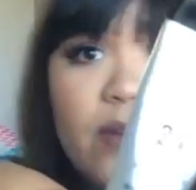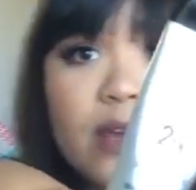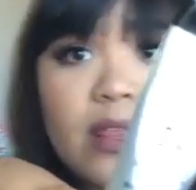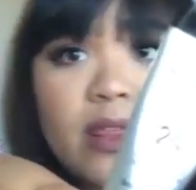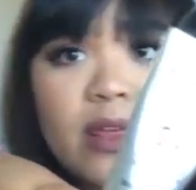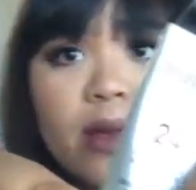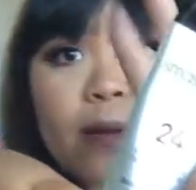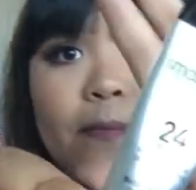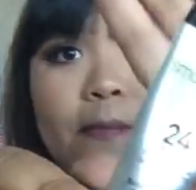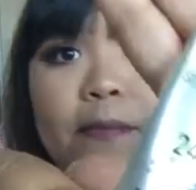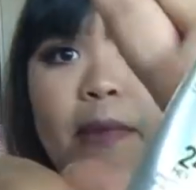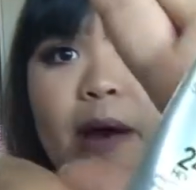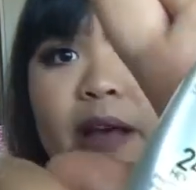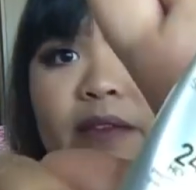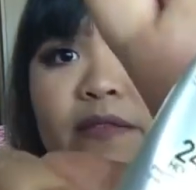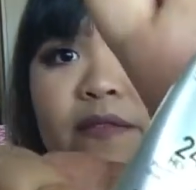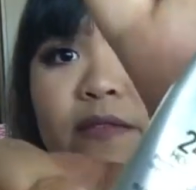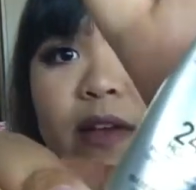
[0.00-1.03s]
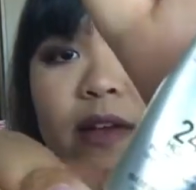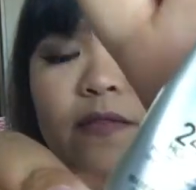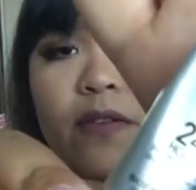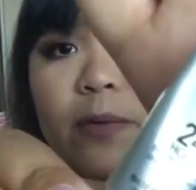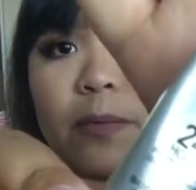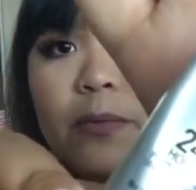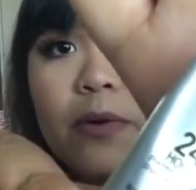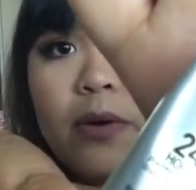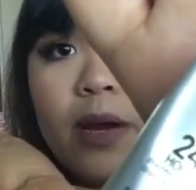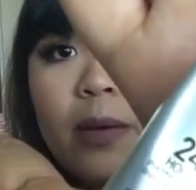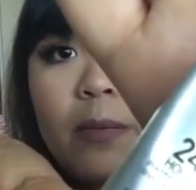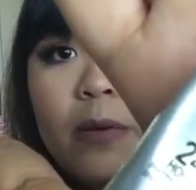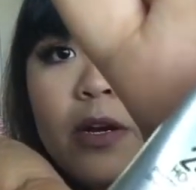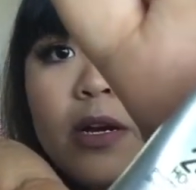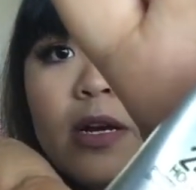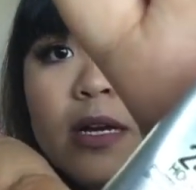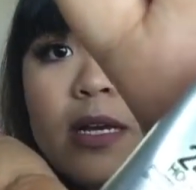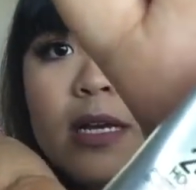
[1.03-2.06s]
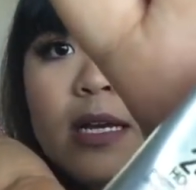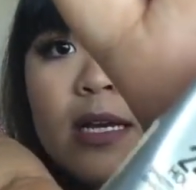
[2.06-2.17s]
with my favorite primer.